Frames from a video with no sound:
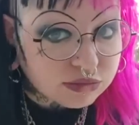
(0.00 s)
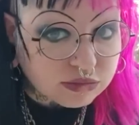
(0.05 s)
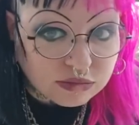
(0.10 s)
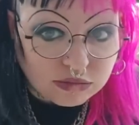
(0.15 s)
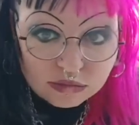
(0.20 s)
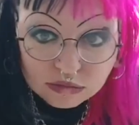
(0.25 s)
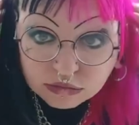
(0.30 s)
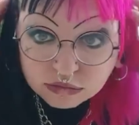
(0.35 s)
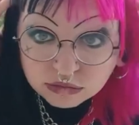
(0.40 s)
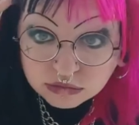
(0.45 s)

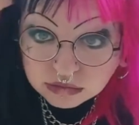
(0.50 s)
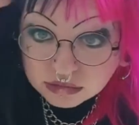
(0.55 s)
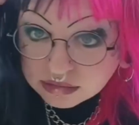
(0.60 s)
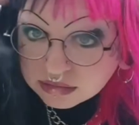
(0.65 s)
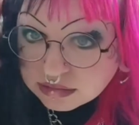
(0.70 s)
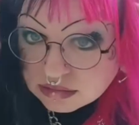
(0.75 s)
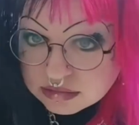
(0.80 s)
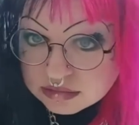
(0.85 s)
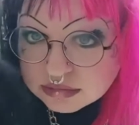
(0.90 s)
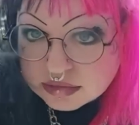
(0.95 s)
I know hair
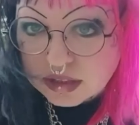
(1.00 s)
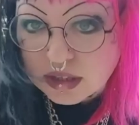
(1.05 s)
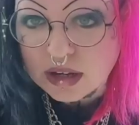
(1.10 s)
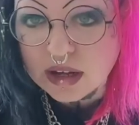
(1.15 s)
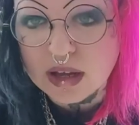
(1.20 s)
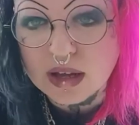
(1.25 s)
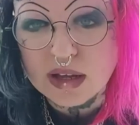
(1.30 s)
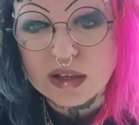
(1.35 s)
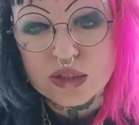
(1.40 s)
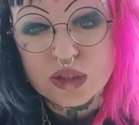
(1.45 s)
dye is
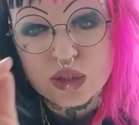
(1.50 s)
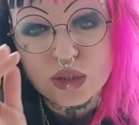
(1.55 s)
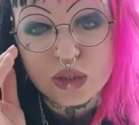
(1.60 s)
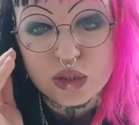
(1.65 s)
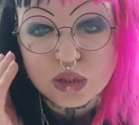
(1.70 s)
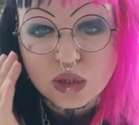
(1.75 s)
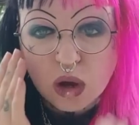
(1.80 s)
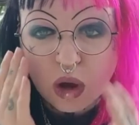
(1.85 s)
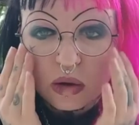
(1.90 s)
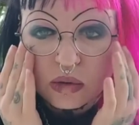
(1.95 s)
different for
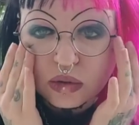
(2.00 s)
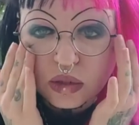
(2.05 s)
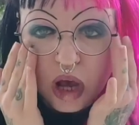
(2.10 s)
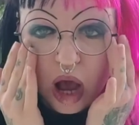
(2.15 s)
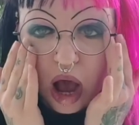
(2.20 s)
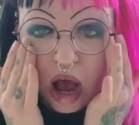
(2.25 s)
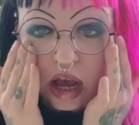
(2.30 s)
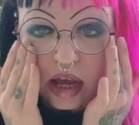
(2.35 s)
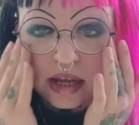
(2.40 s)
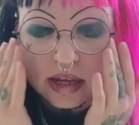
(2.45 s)
everybody
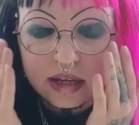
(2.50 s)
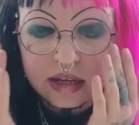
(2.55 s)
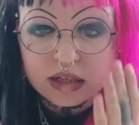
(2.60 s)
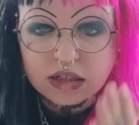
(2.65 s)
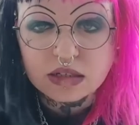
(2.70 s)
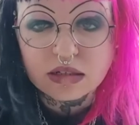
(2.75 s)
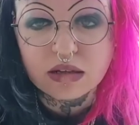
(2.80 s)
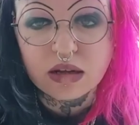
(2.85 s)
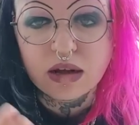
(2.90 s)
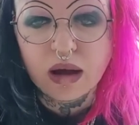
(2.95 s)
but this
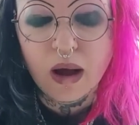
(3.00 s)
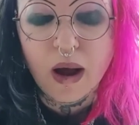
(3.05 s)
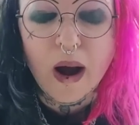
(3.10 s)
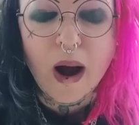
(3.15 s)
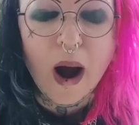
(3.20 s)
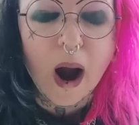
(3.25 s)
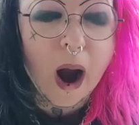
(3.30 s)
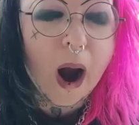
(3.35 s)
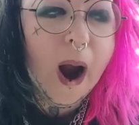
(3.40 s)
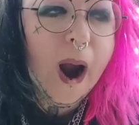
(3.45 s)
was
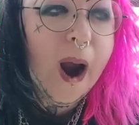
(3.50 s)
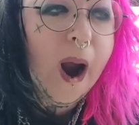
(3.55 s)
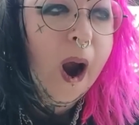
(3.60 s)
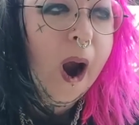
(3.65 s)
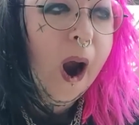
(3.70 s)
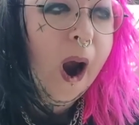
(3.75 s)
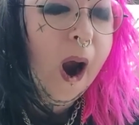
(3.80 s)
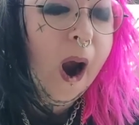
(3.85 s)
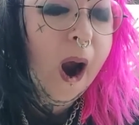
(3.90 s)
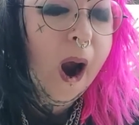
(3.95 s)
my hair was
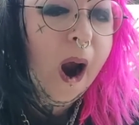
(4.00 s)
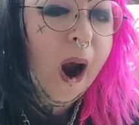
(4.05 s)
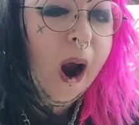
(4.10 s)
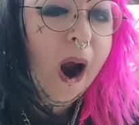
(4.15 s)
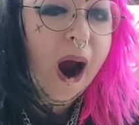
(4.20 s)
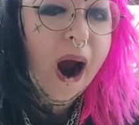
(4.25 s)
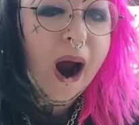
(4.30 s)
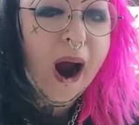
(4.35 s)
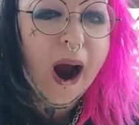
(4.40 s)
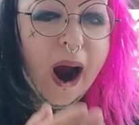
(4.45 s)
having none of
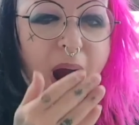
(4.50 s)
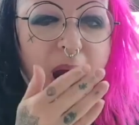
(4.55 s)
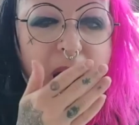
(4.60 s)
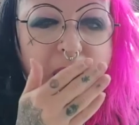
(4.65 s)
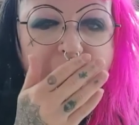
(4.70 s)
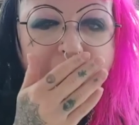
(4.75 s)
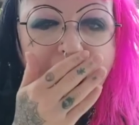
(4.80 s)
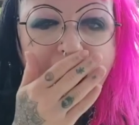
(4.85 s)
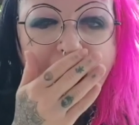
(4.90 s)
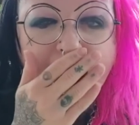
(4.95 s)
this
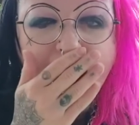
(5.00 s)
pink.